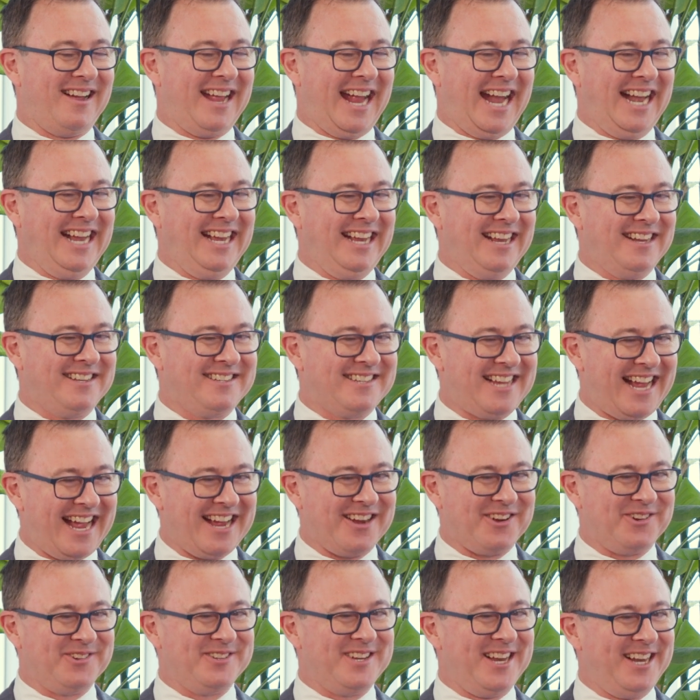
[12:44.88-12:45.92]
any
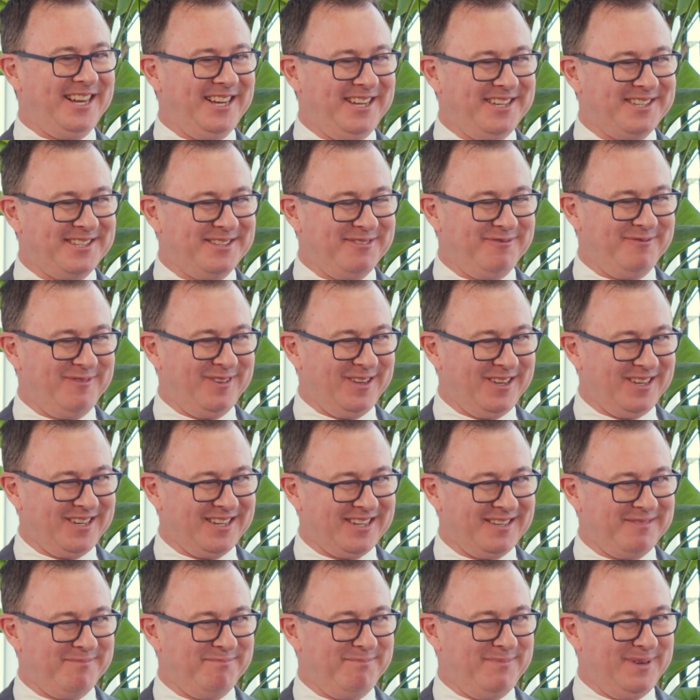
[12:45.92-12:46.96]
attack on any
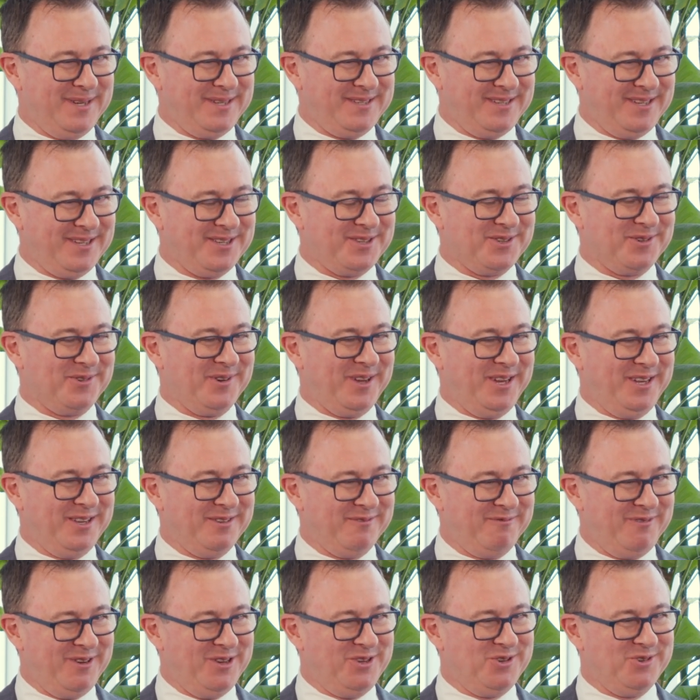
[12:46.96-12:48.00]
civilian business or
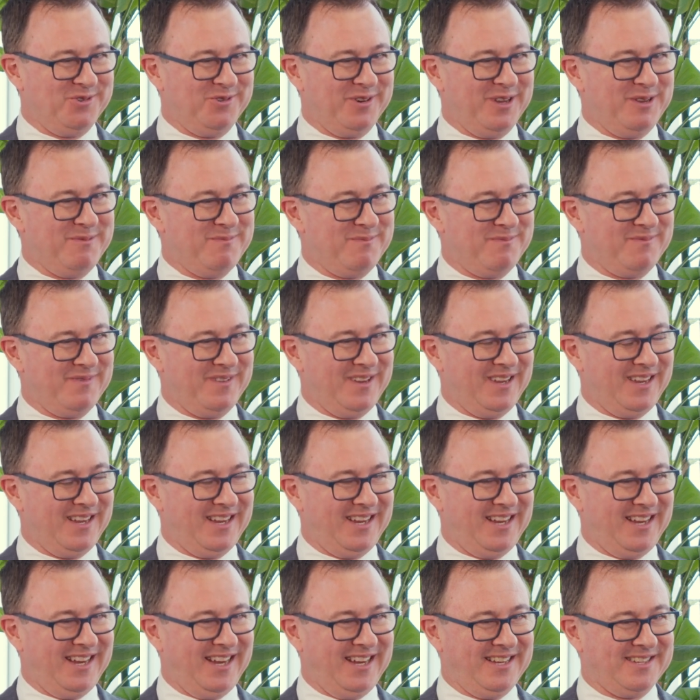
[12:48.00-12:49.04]
individual
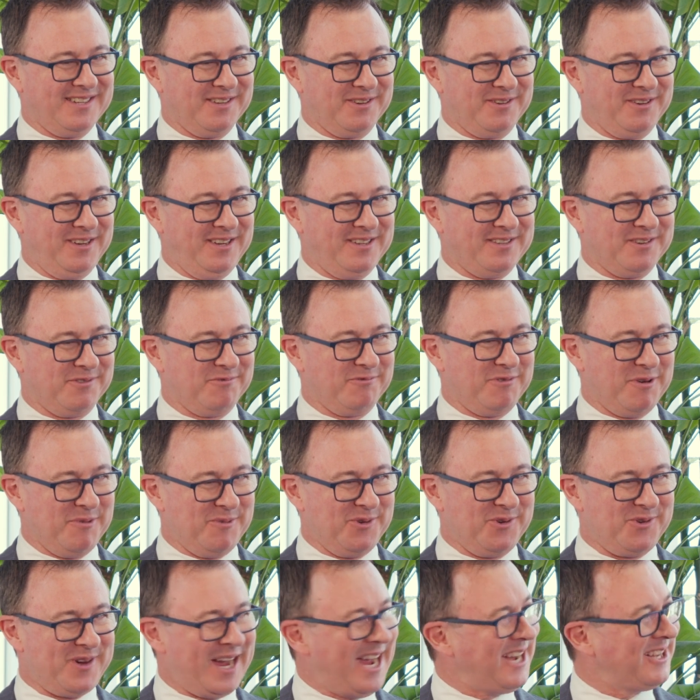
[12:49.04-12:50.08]
is a
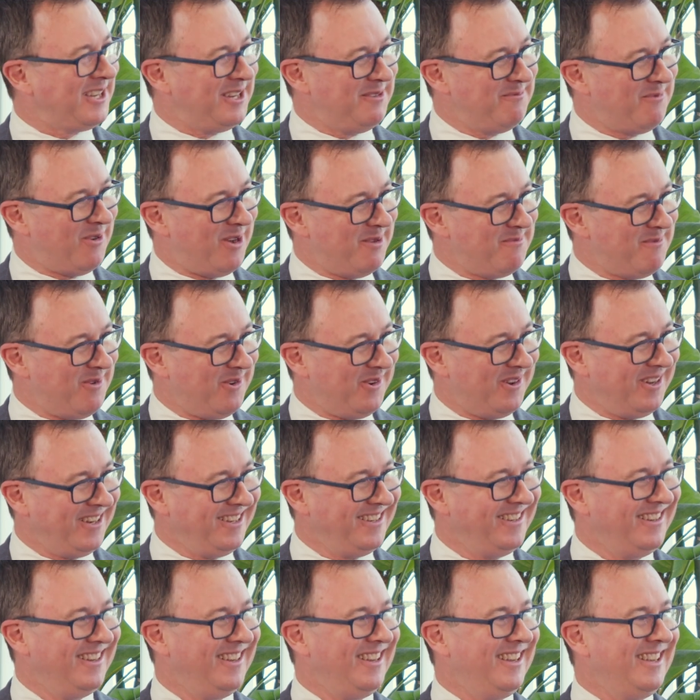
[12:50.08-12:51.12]
criminal act in my
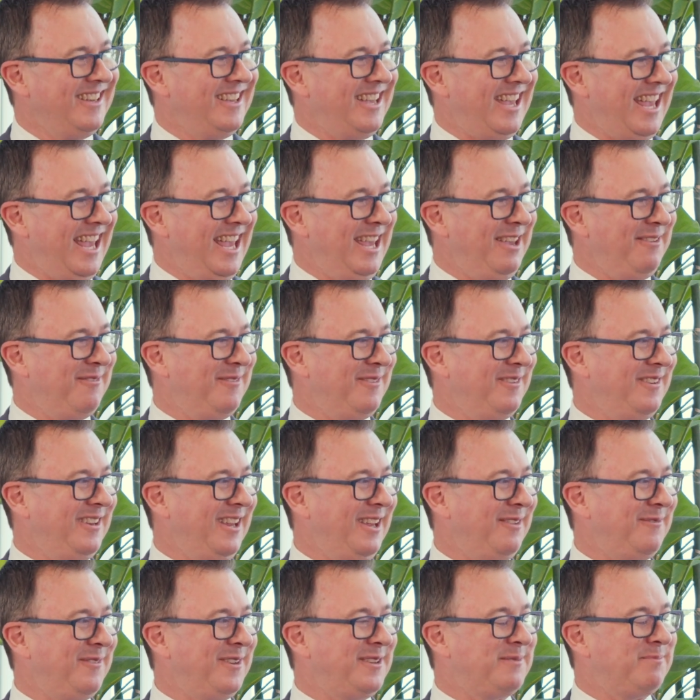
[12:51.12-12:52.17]
mind. Even
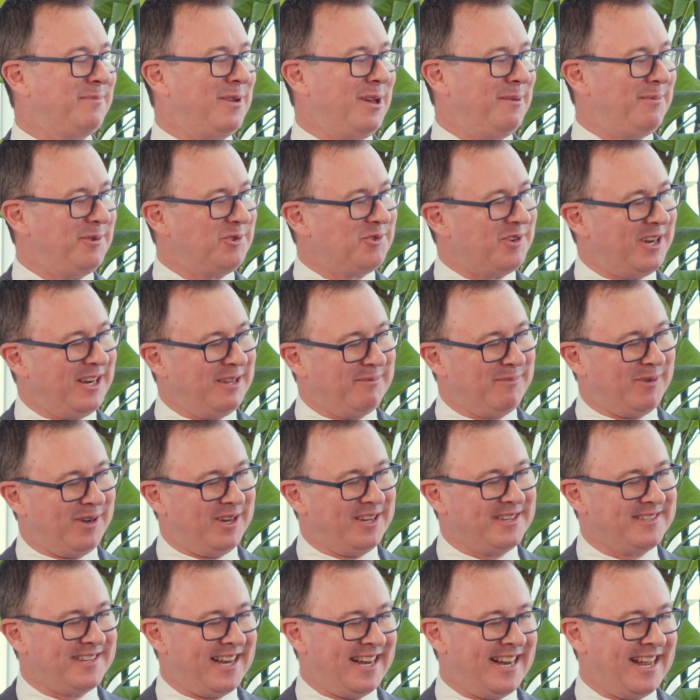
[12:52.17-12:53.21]
if it's perpetrated
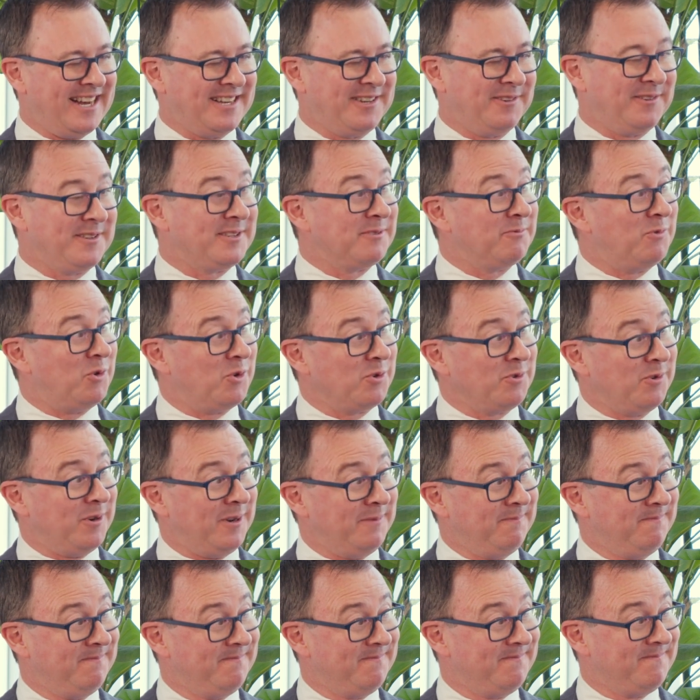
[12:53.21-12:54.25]
by a state actor, it's a war
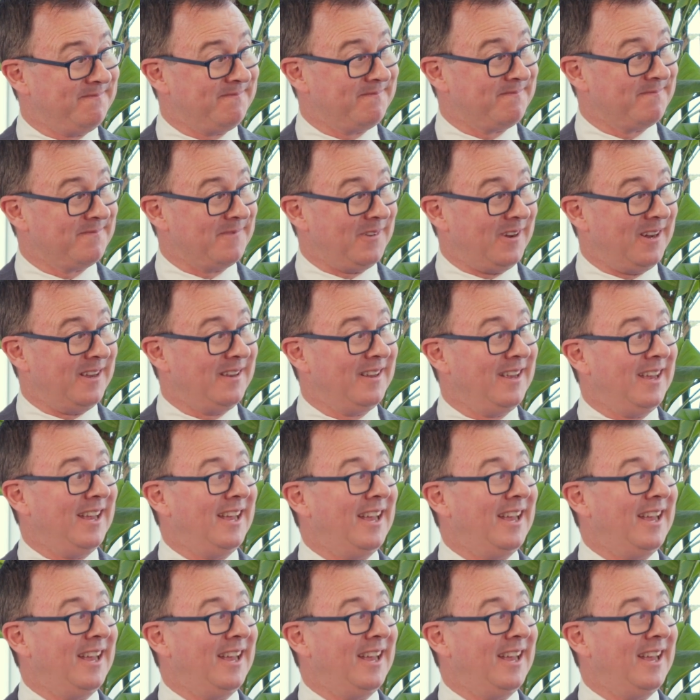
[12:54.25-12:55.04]
crime, right?